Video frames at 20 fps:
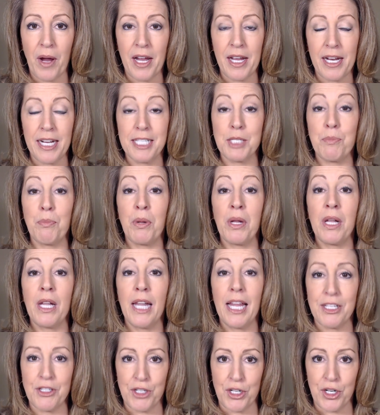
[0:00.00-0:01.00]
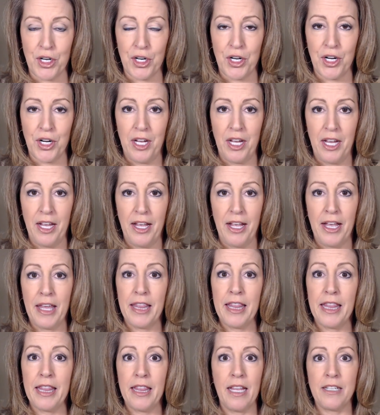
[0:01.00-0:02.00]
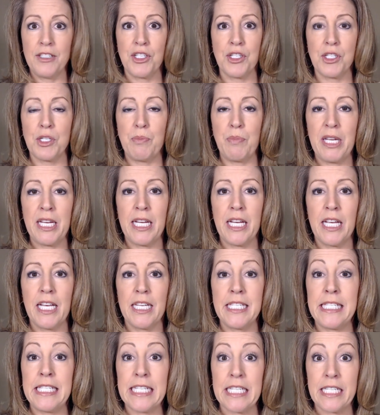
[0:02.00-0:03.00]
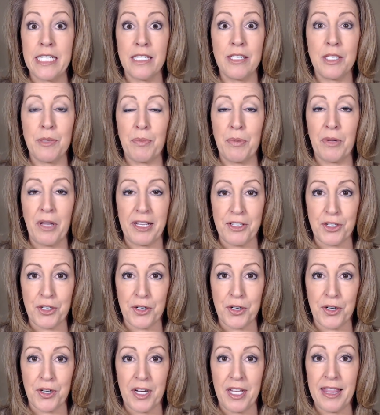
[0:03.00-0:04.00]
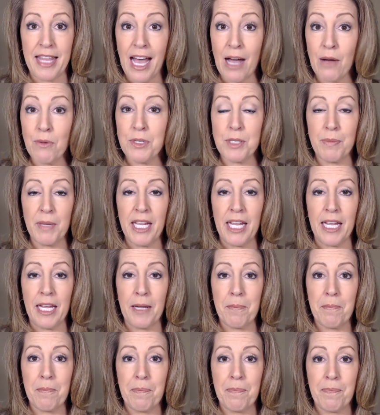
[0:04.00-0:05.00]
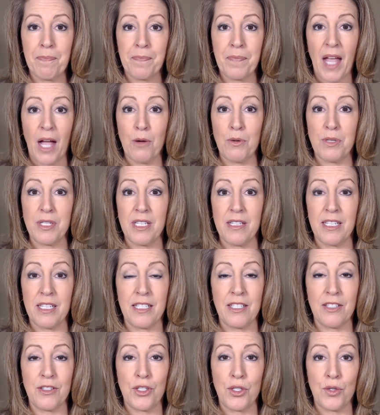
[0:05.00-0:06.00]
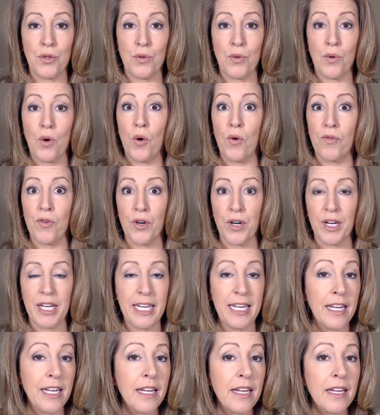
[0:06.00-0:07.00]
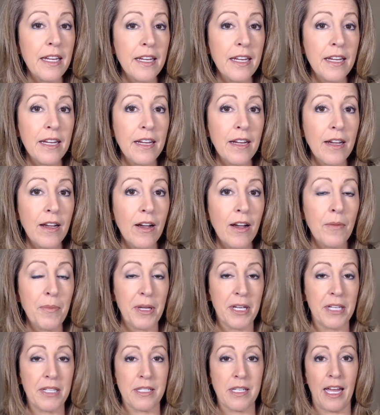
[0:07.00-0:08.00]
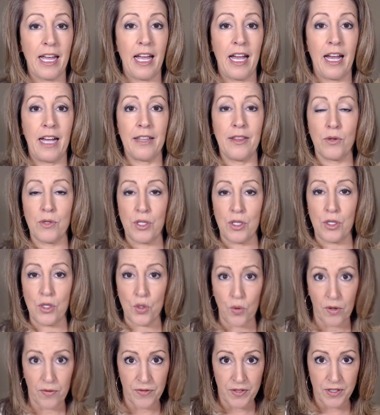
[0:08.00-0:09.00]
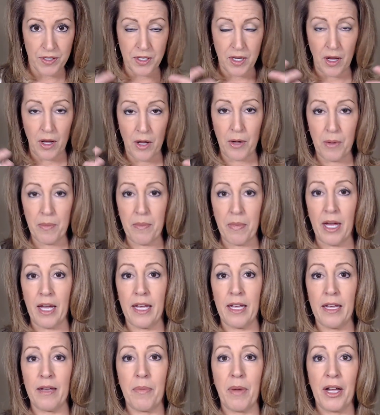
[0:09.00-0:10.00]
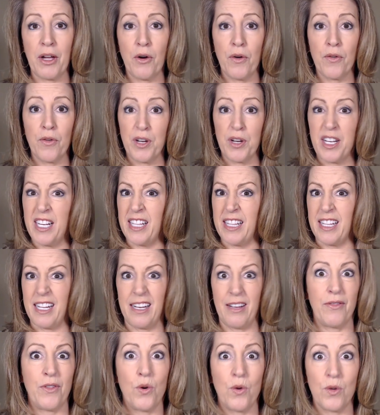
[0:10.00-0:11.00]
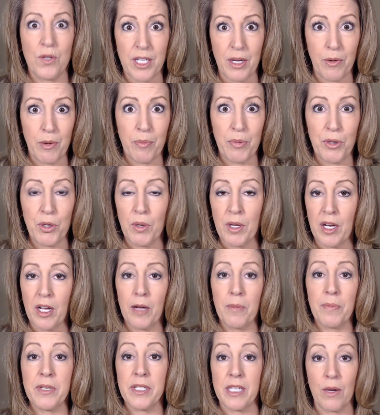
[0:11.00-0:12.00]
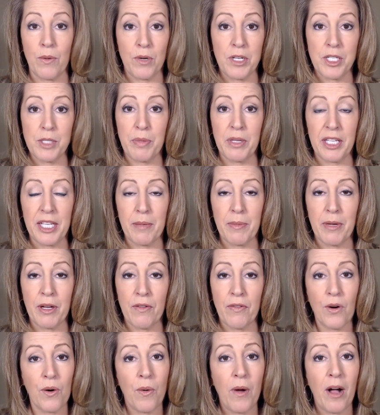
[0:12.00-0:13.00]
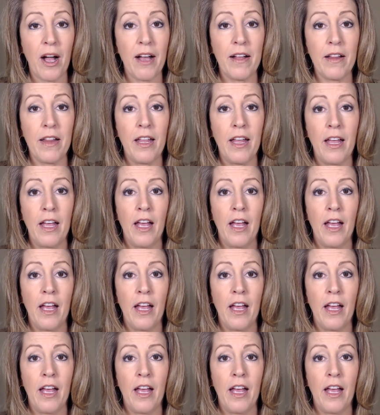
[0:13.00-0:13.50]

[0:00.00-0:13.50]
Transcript: It's pleasure. Just being addicted to pleasure. And that was me. I was addicted to overeating because I had those endorphins come by overeating. Then, of course, I would puke it up because I was bulimic for a while.